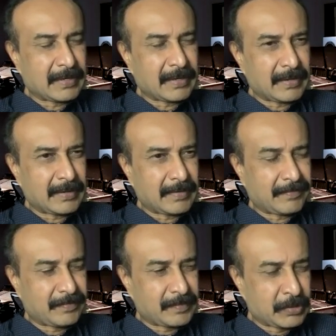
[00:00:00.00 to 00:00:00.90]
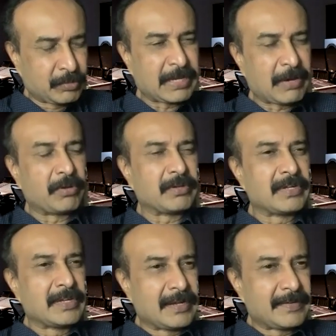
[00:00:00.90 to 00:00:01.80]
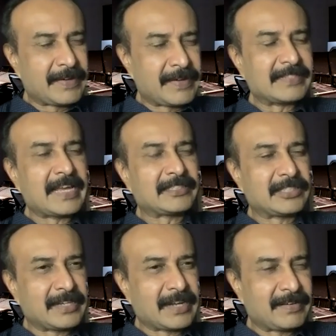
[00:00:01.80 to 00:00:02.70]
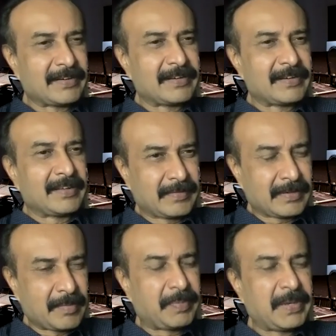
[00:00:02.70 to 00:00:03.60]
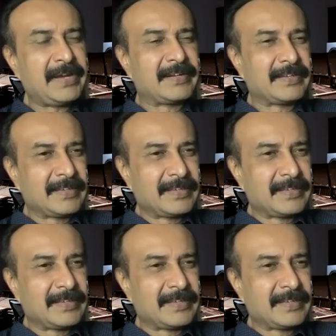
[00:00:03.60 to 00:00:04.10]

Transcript: know, do the whole transaction and complete